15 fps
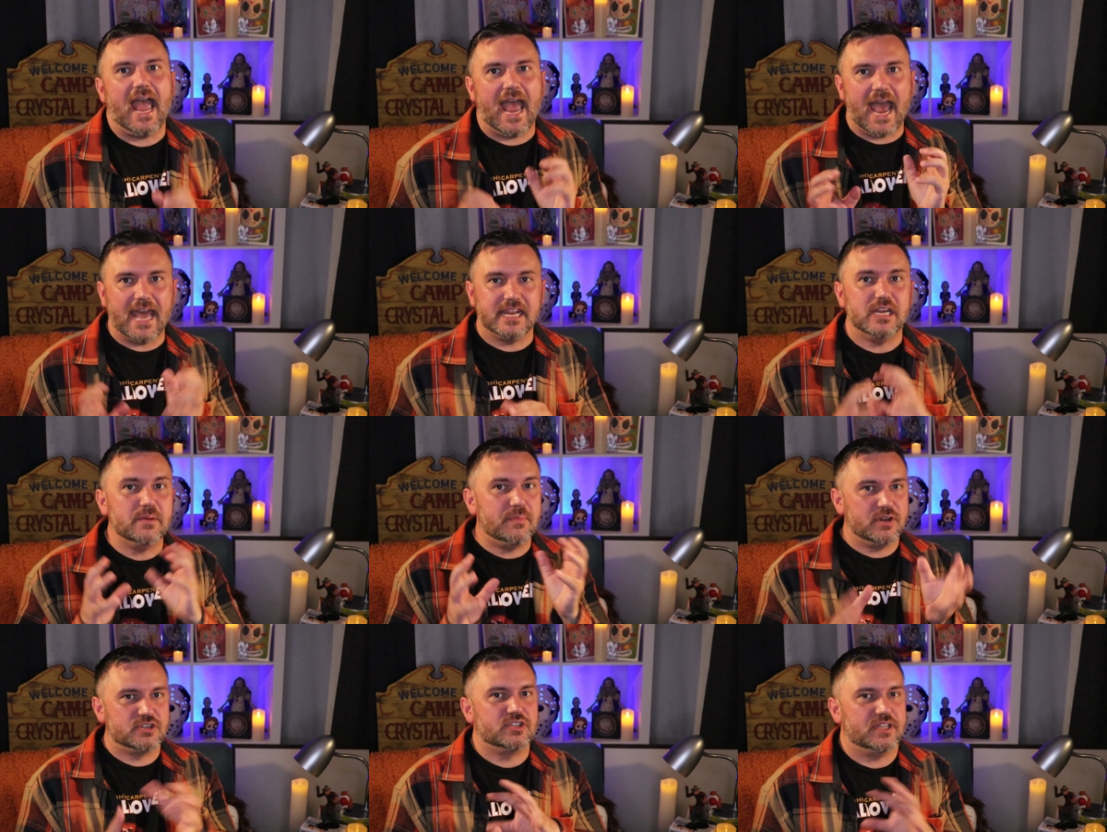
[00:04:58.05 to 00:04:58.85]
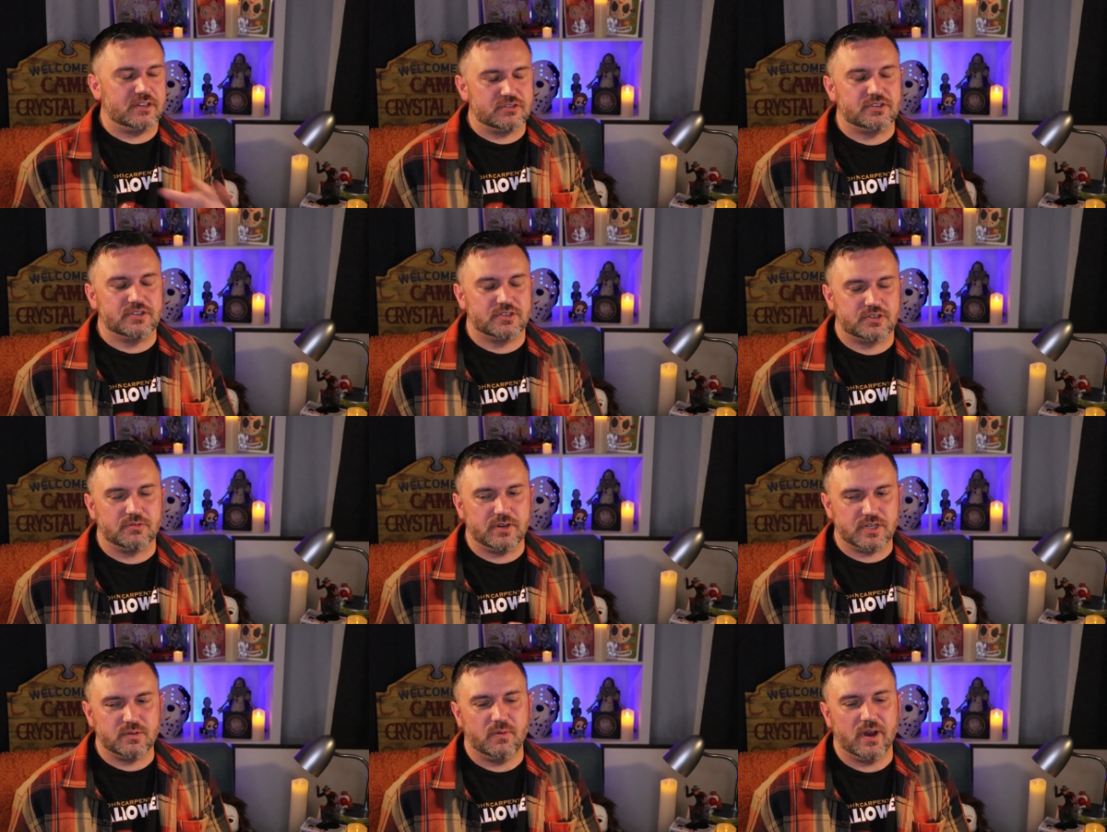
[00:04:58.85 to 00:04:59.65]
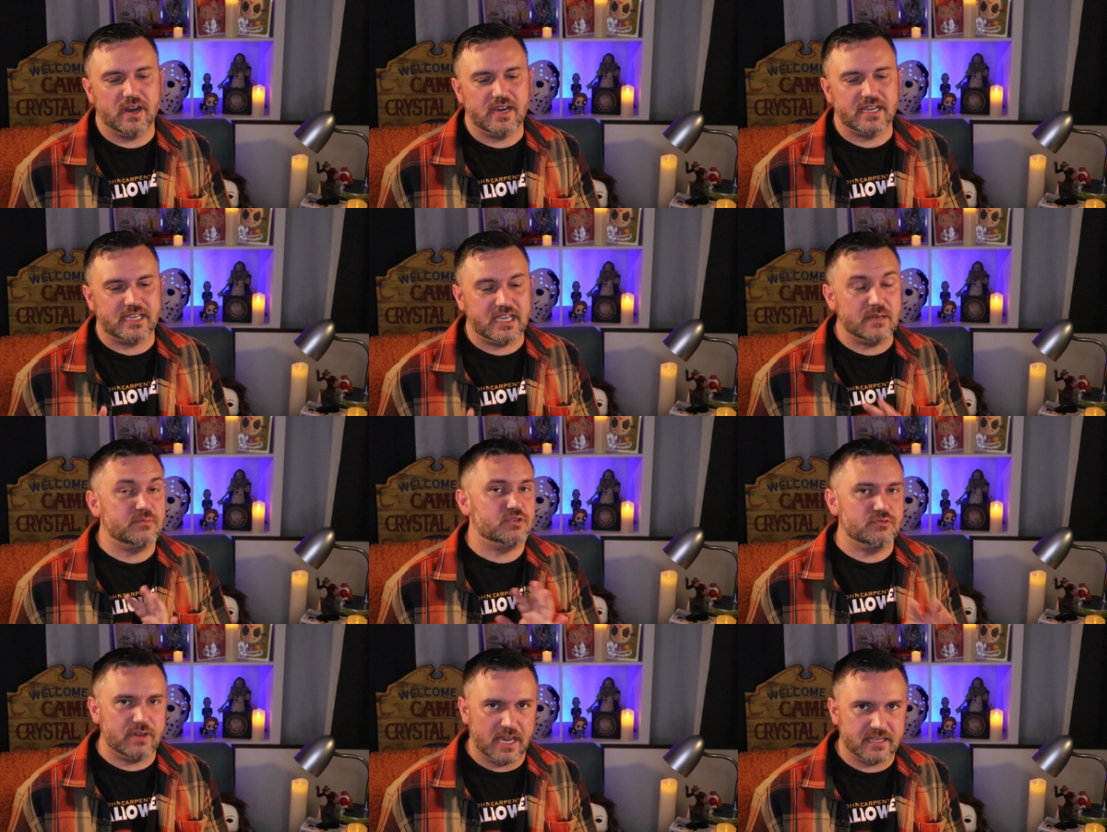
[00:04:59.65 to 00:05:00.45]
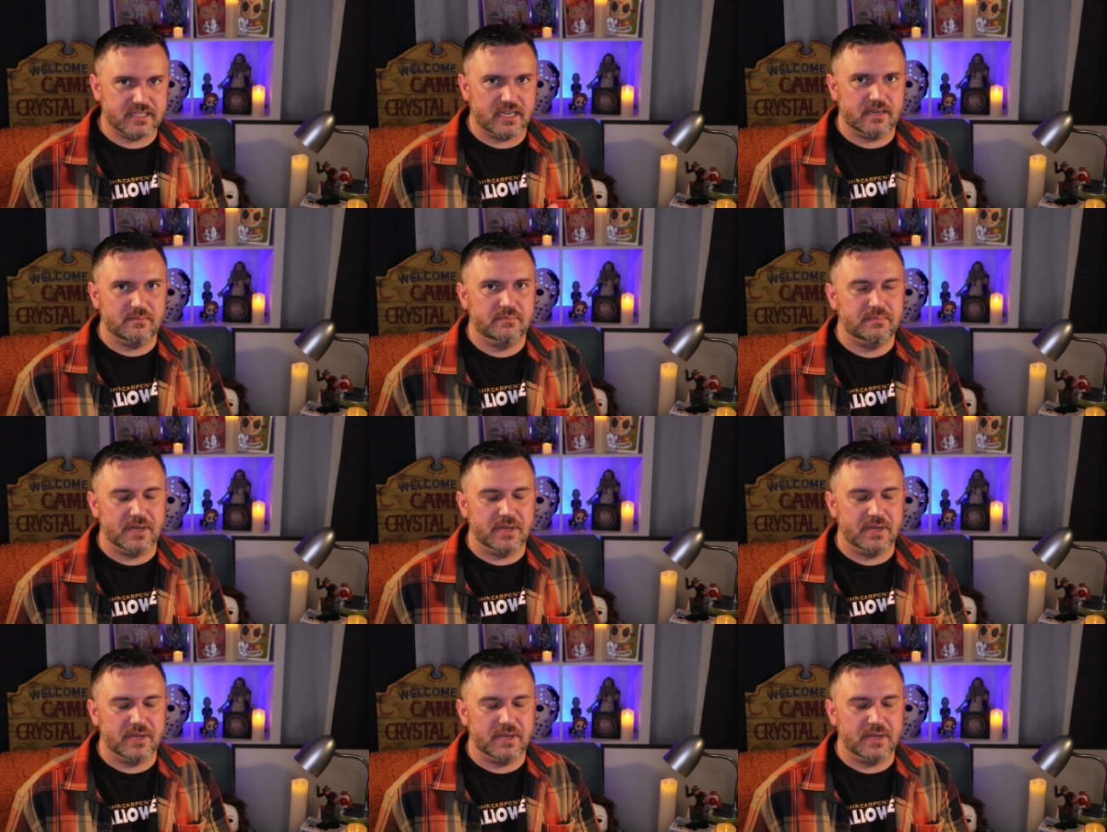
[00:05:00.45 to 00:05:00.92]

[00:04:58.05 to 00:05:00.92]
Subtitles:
adding a bunch of layers to the story to where it keeps you guessing.